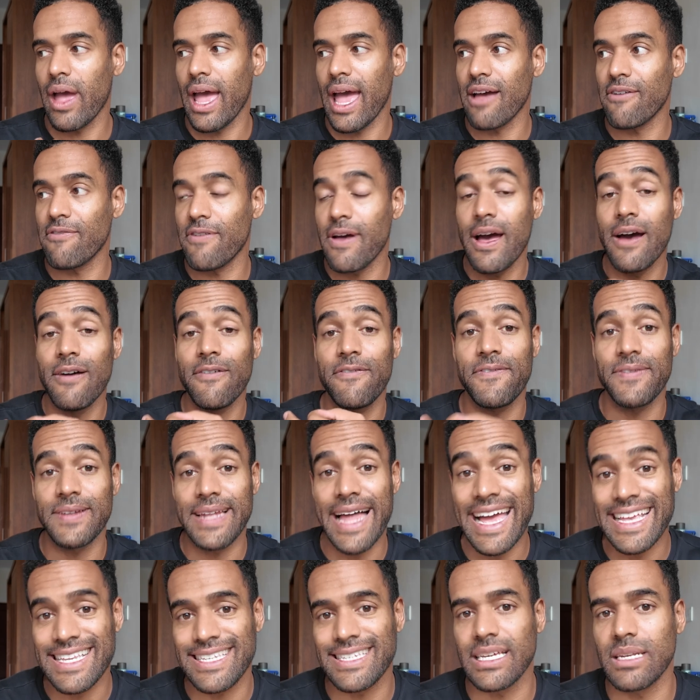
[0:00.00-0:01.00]
have
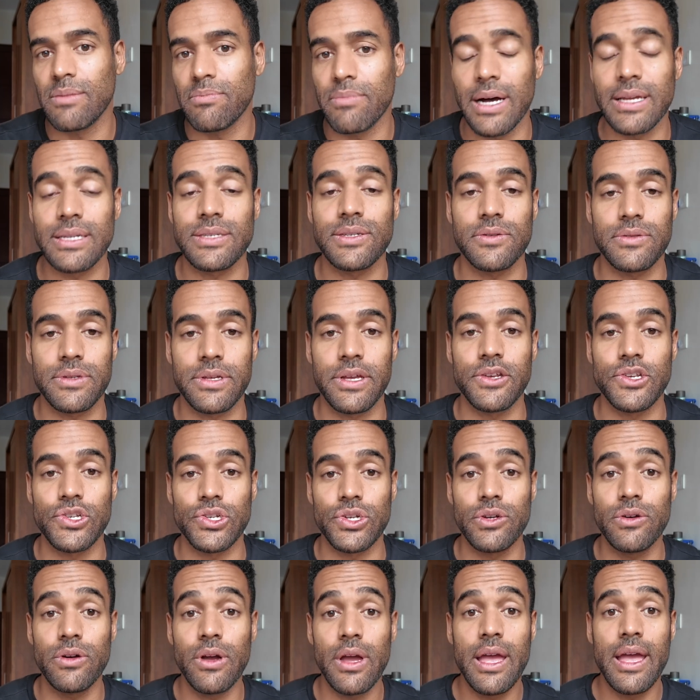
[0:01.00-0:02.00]
flaccid muscle
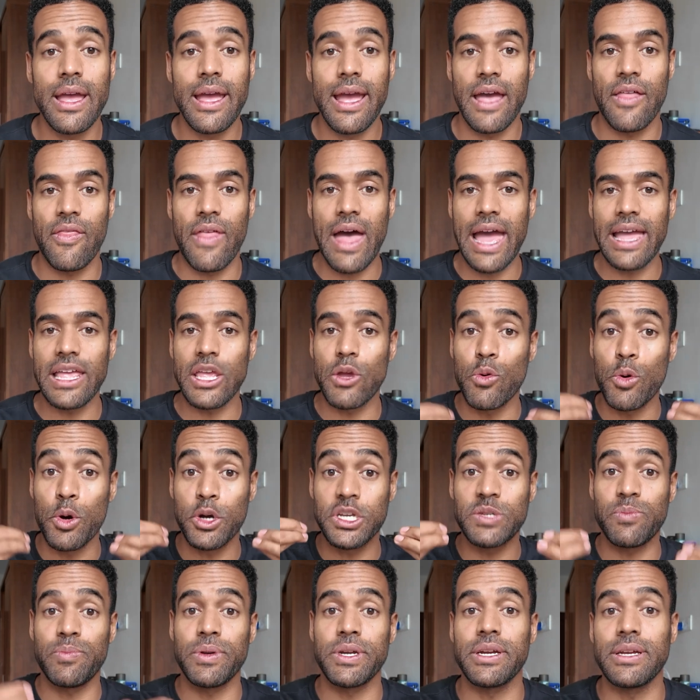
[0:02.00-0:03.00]
tissue, and that you will
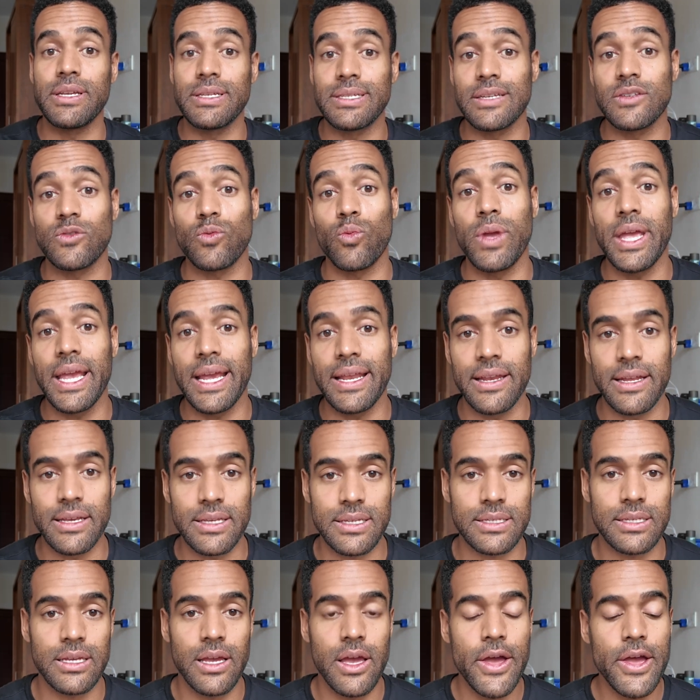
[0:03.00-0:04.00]
experience as
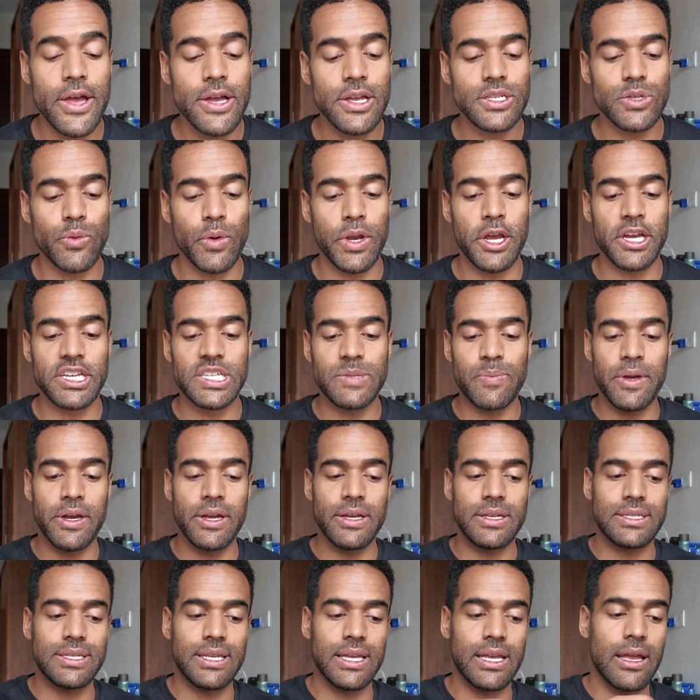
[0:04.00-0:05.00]
weakness. So when you're
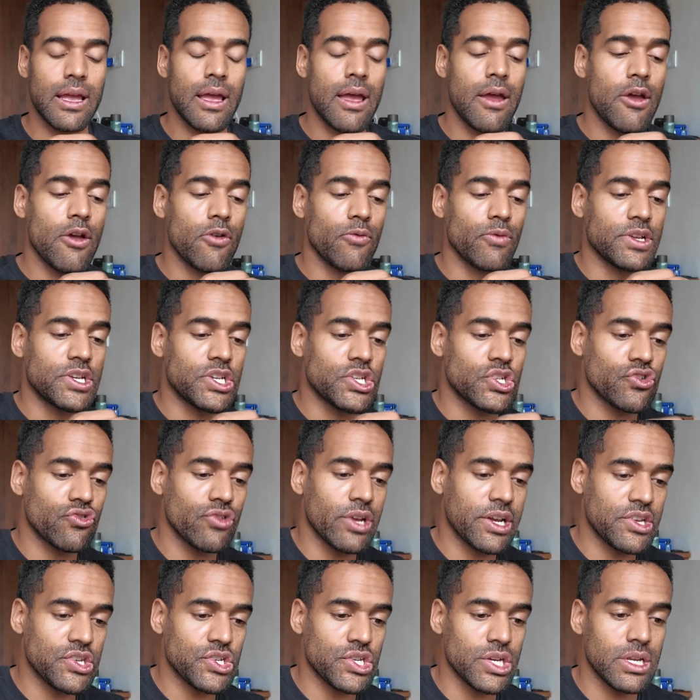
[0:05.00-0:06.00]
experiencing
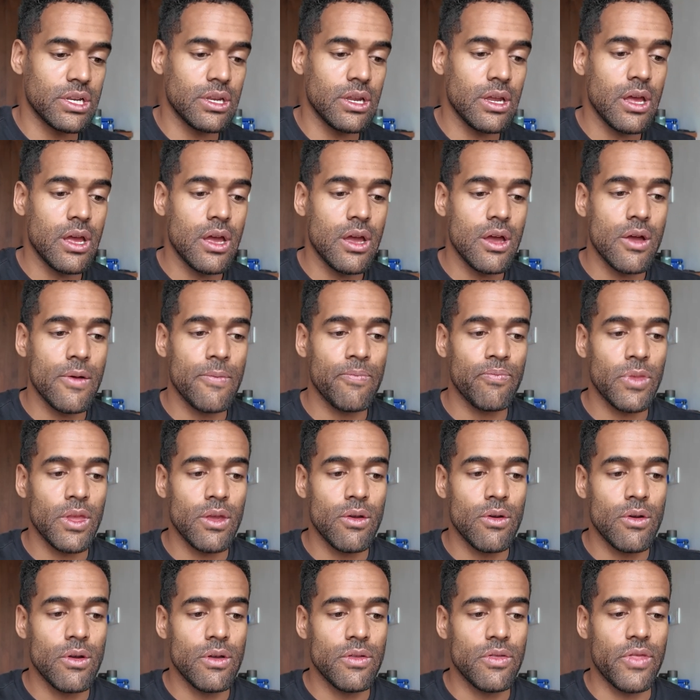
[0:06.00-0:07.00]
restriction,
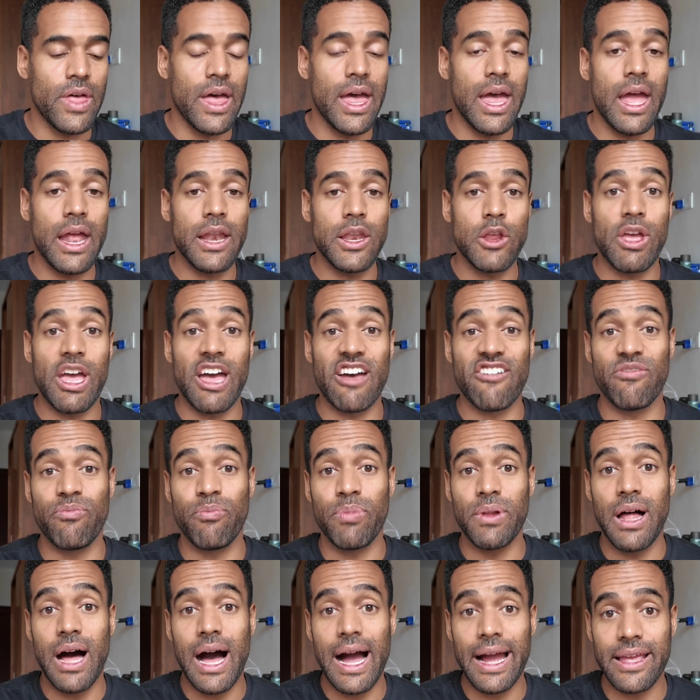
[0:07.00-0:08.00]
then you have
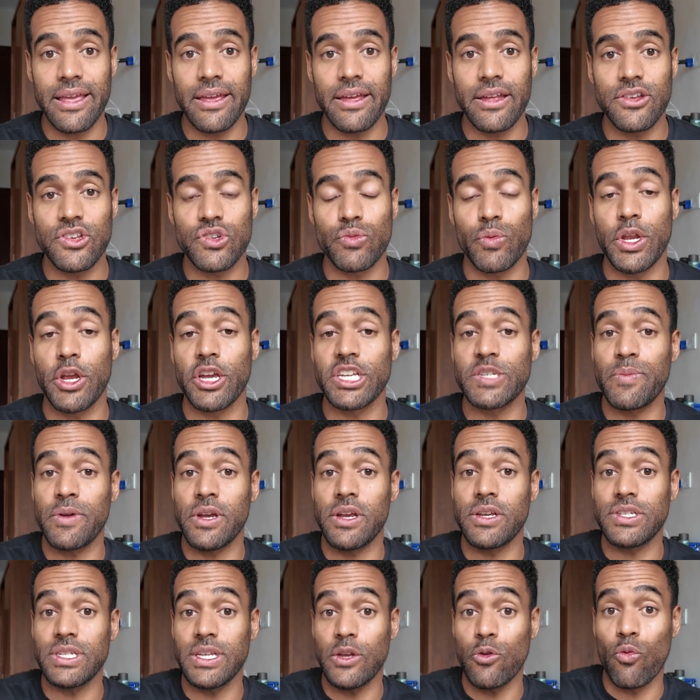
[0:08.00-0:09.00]
blockage. When you're
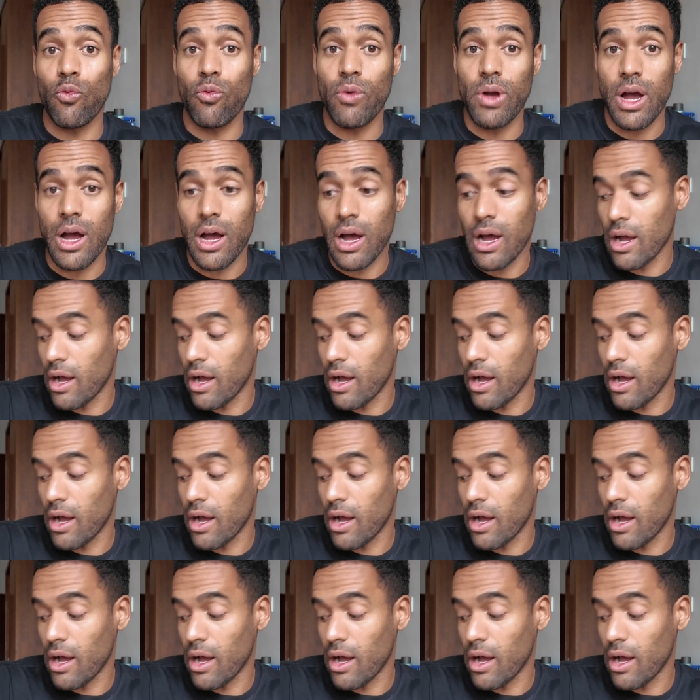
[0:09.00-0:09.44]
experiencing